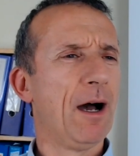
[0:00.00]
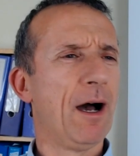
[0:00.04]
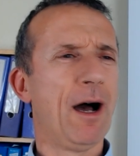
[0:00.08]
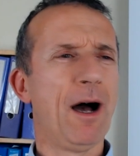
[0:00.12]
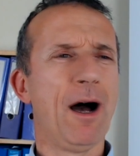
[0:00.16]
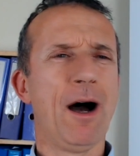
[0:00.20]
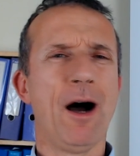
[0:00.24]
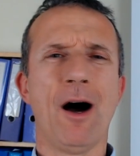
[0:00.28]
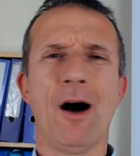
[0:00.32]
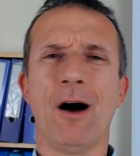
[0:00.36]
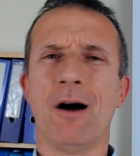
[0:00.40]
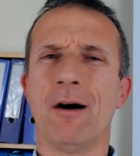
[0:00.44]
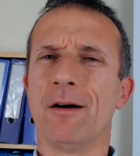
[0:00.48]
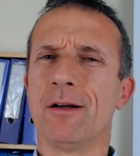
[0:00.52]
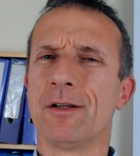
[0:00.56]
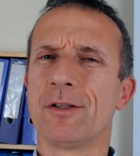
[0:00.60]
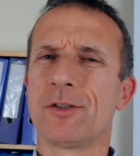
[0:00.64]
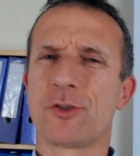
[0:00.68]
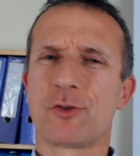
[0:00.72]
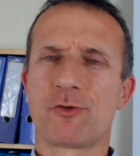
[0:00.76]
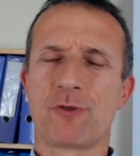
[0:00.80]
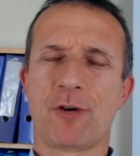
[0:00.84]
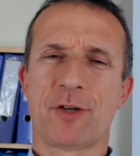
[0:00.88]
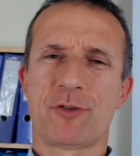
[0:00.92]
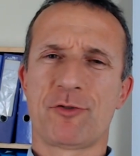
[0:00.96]

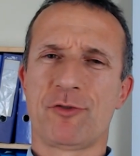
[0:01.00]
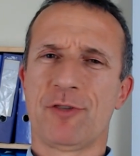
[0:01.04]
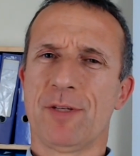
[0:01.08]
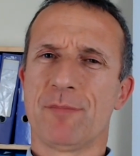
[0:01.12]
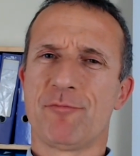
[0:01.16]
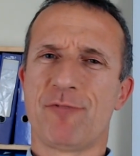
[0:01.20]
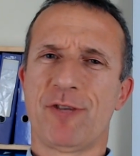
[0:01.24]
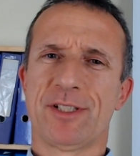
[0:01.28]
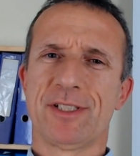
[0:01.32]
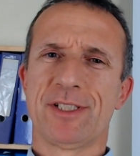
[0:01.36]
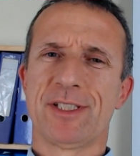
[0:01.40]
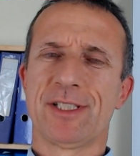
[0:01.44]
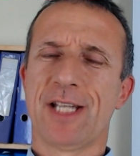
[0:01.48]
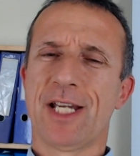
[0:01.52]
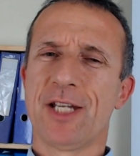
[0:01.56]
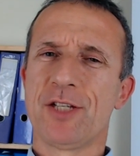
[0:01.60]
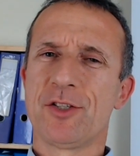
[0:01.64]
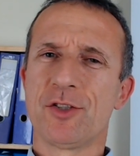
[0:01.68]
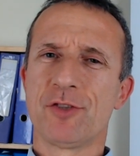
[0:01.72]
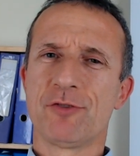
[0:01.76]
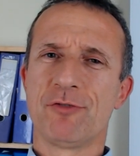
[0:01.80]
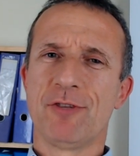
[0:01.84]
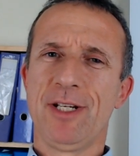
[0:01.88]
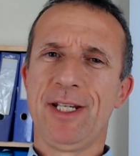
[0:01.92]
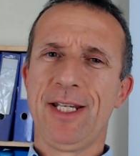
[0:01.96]
structuring a
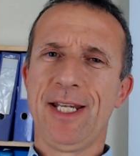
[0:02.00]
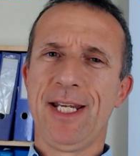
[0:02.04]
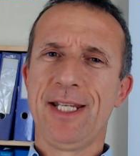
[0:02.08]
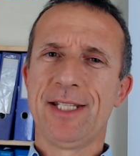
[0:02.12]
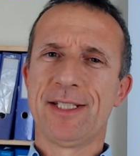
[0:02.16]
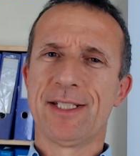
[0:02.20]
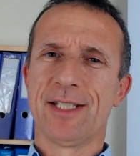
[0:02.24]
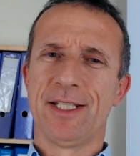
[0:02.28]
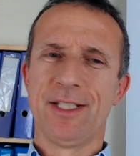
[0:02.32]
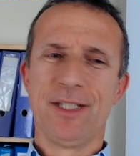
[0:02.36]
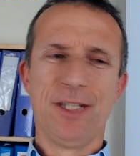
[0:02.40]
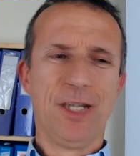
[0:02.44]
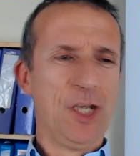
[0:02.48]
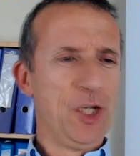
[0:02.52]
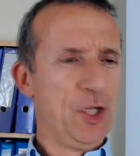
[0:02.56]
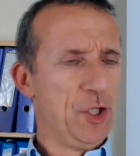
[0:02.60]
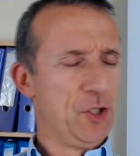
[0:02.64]
presentation is really easy.